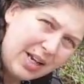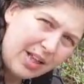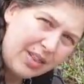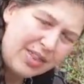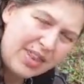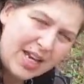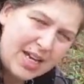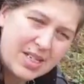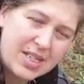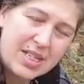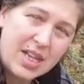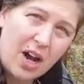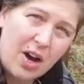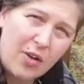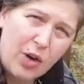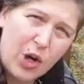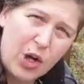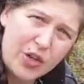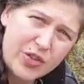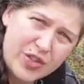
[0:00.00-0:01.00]
and things that
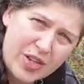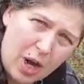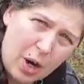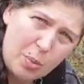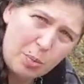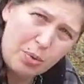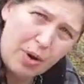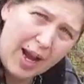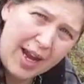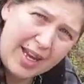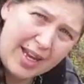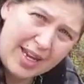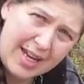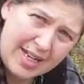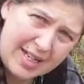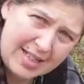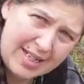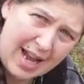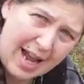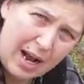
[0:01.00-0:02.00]
are also
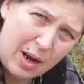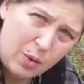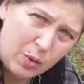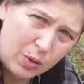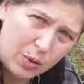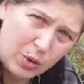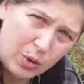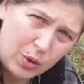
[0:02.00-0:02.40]
breaking down